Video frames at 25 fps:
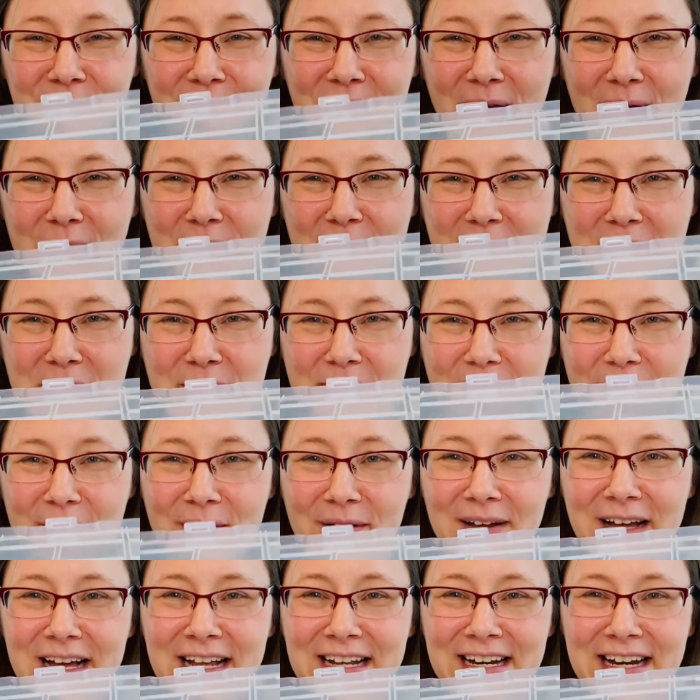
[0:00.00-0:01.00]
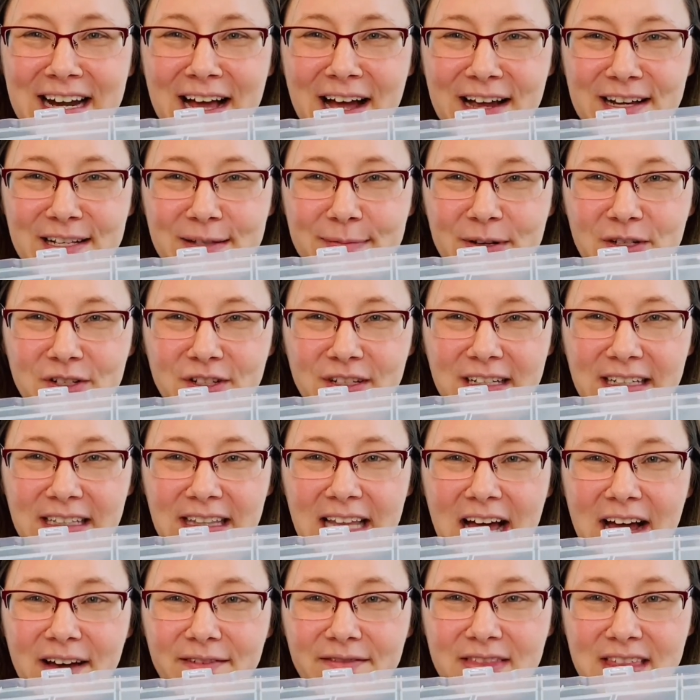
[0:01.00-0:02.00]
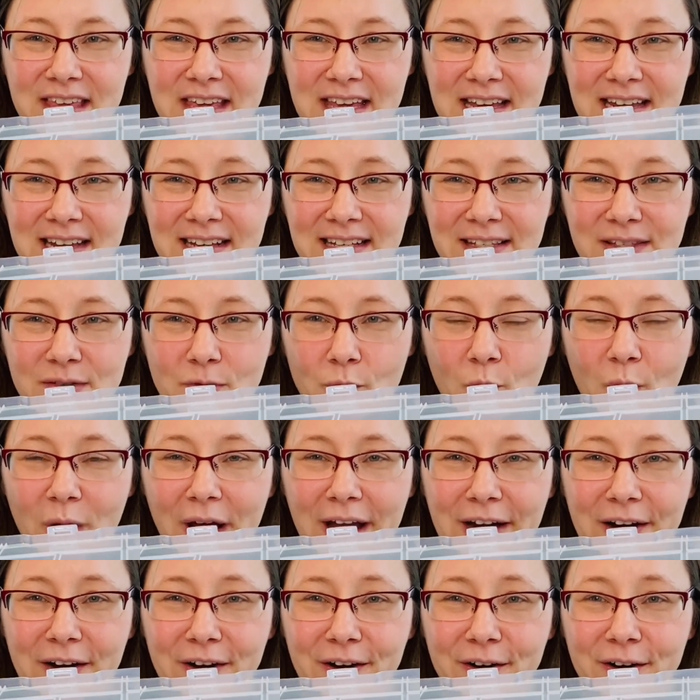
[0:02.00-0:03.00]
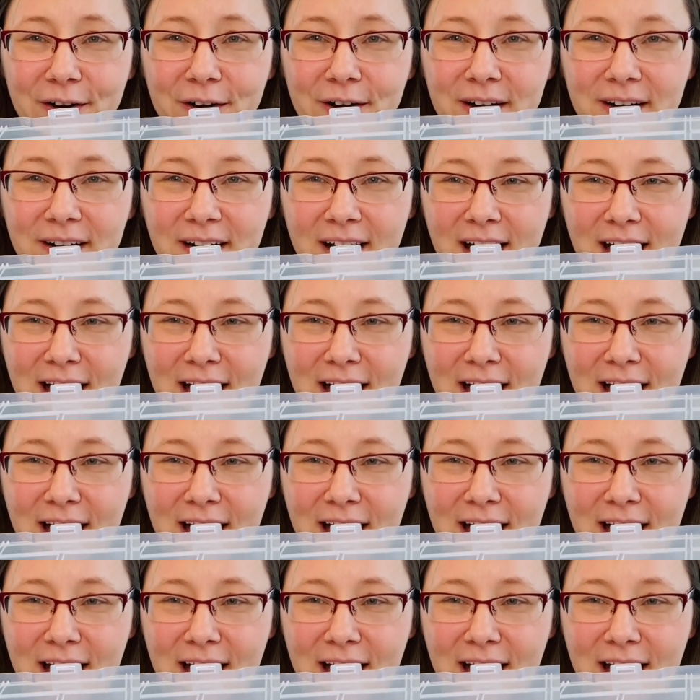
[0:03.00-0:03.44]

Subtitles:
people. And I especially love these wire